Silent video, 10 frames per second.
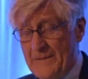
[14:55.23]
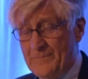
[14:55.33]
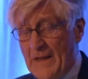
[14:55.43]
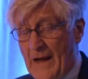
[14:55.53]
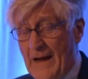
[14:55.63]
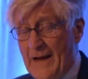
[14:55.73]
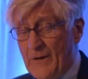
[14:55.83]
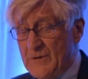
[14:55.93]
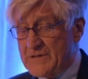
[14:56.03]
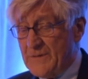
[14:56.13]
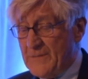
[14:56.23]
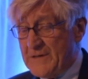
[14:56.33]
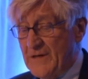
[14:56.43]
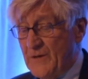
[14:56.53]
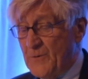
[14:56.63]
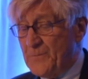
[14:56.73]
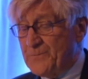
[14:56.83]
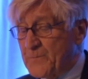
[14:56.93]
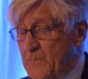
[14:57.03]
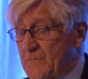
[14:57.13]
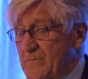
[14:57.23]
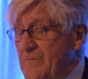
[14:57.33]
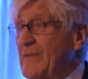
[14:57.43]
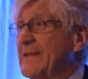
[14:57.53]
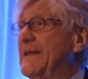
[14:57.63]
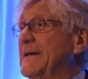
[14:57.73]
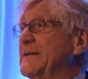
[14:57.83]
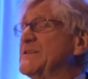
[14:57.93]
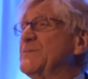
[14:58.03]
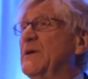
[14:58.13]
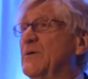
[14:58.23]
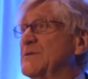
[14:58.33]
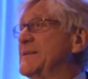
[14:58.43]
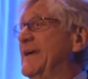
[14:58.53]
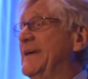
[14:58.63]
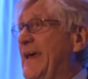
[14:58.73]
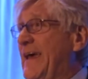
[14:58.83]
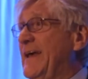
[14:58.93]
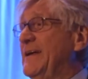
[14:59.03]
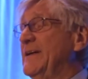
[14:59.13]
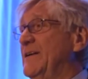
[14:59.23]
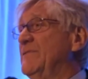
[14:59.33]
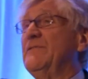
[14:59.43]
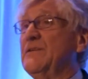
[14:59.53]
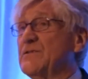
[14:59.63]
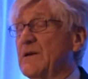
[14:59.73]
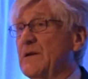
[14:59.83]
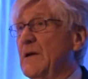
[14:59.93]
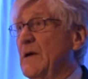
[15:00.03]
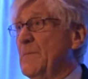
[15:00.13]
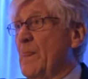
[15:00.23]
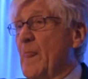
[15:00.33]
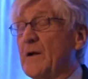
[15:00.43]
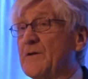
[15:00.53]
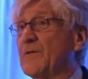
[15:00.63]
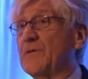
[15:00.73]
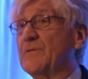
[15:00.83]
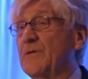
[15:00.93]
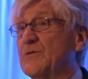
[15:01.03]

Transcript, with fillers: And I would submit to you that it's because they can't envision a different